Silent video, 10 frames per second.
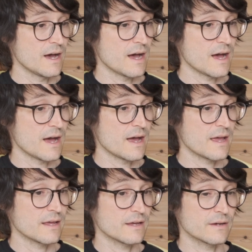
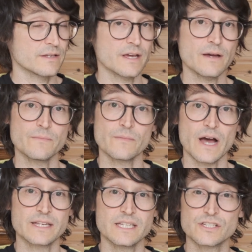I
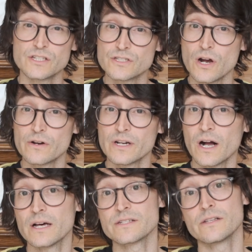teach guitar in
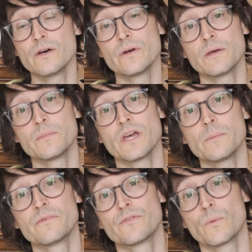Oslo. Hit me
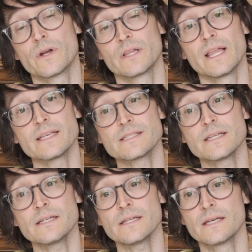up if you want a
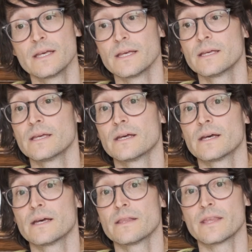lesson.
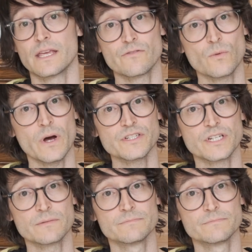Thank you for watching.